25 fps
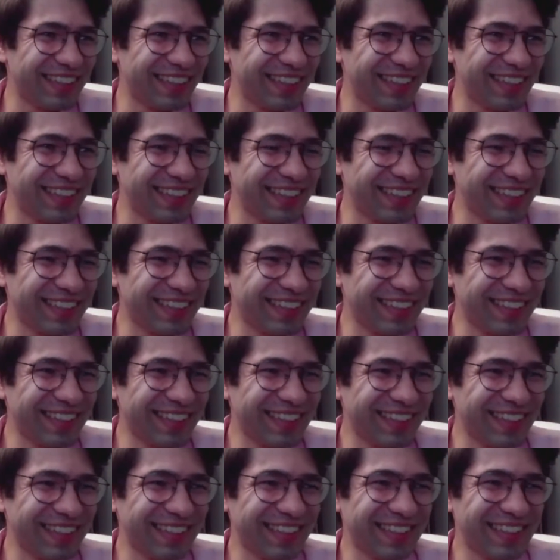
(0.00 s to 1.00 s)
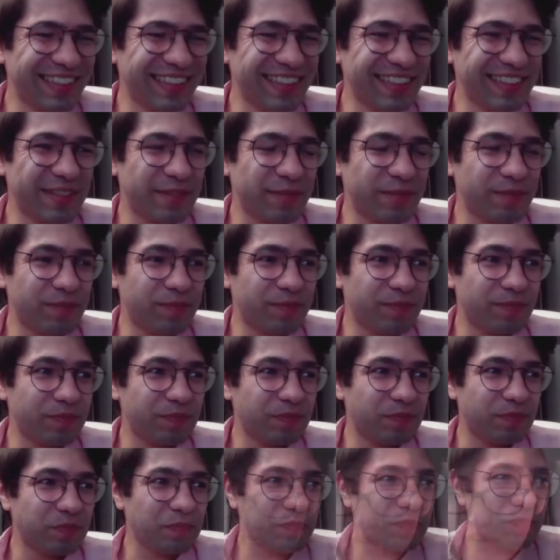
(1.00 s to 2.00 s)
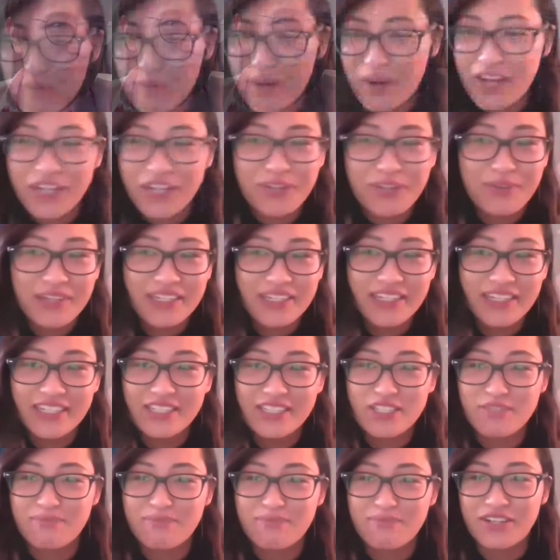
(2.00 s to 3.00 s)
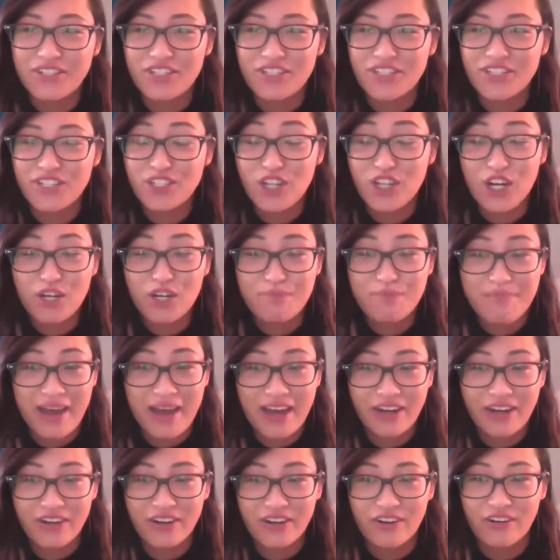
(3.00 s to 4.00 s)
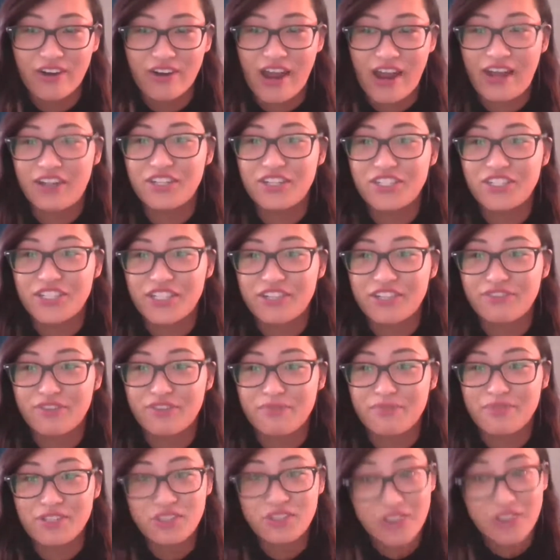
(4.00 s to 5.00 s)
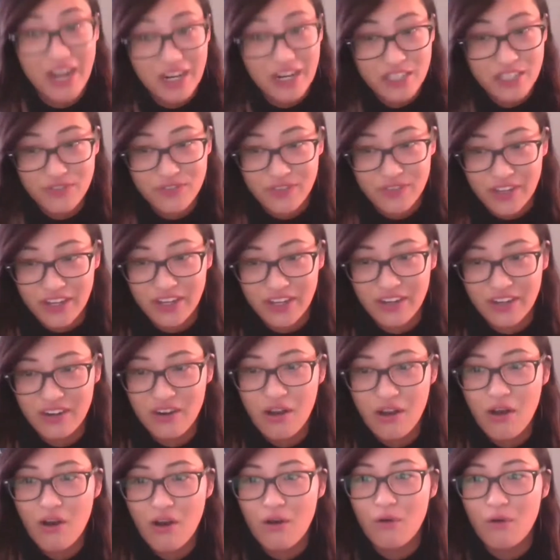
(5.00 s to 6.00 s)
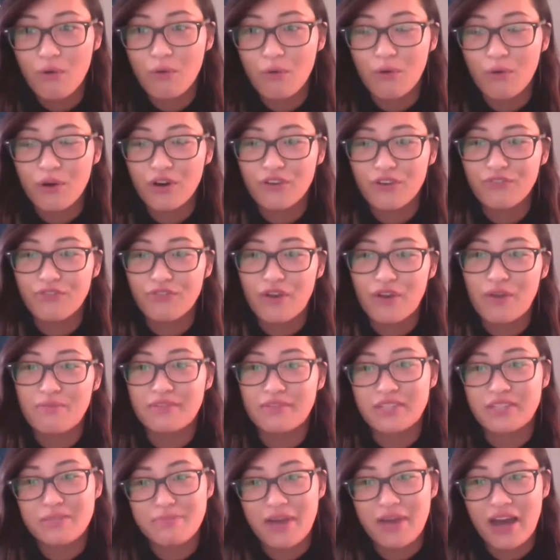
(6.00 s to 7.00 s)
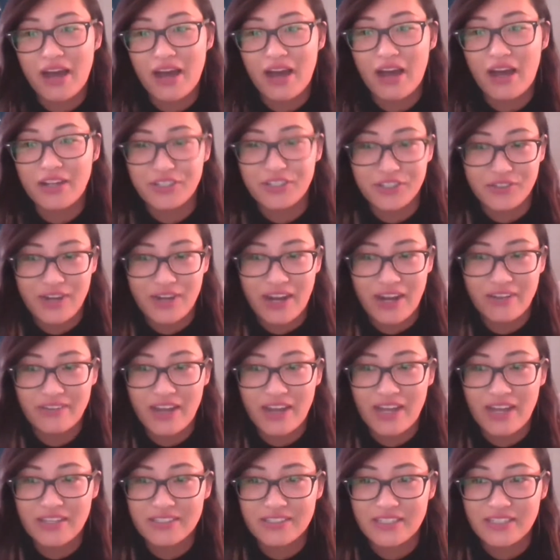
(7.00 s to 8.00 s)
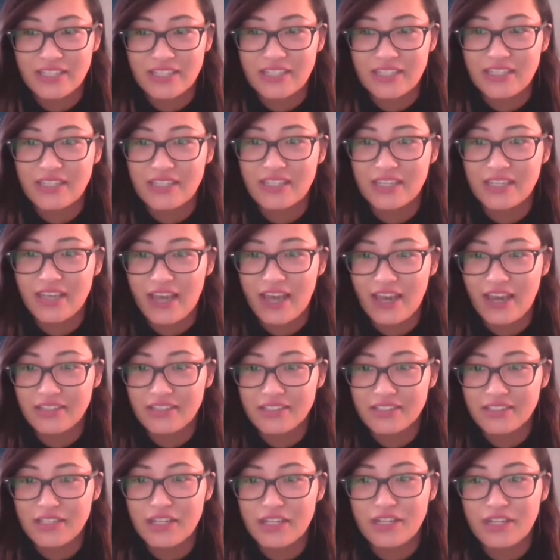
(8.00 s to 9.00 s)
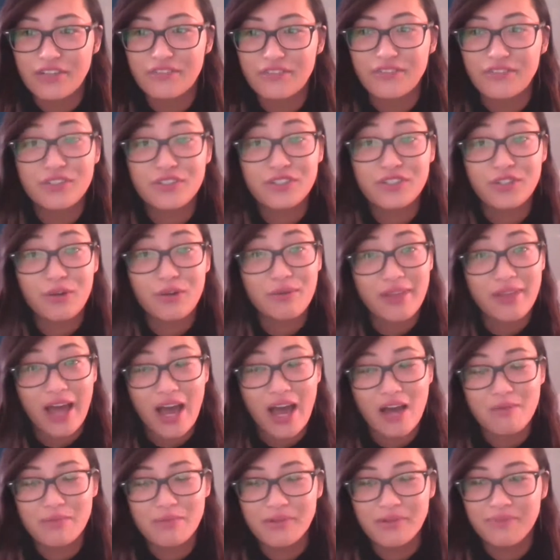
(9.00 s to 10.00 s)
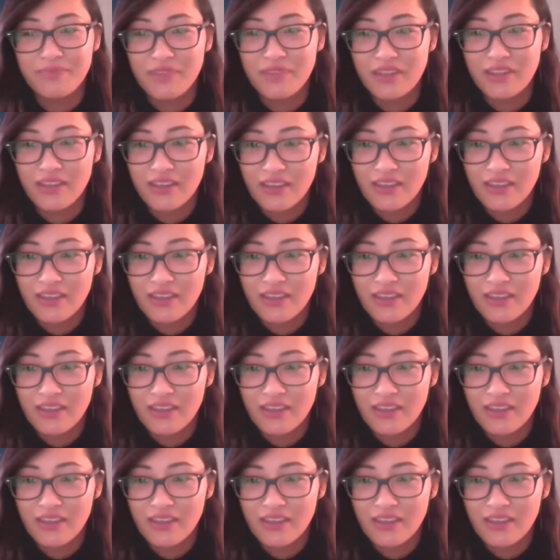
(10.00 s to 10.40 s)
Um, we have another question. Why do we need to measure dark matter or energy from the stratosphere or from the underground, as in the case of SNOLAB?